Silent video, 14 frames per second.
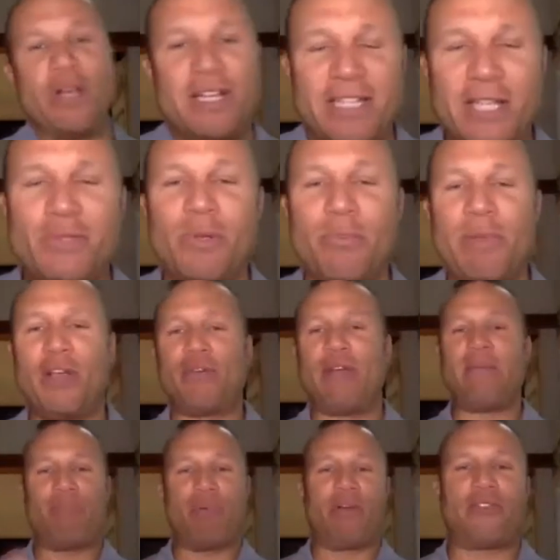This would be a great
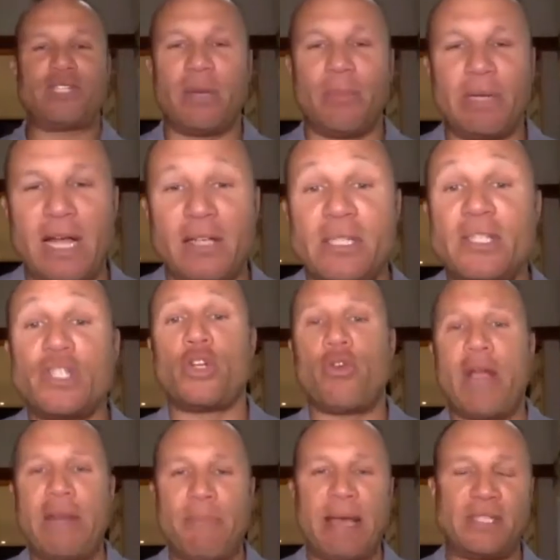book for someone else. This is a
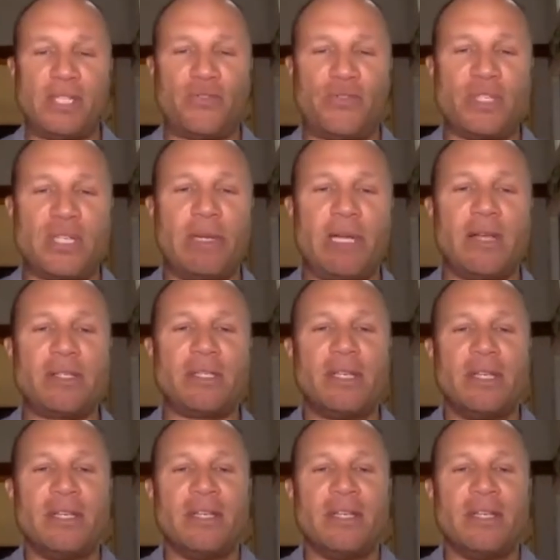great message for someone else.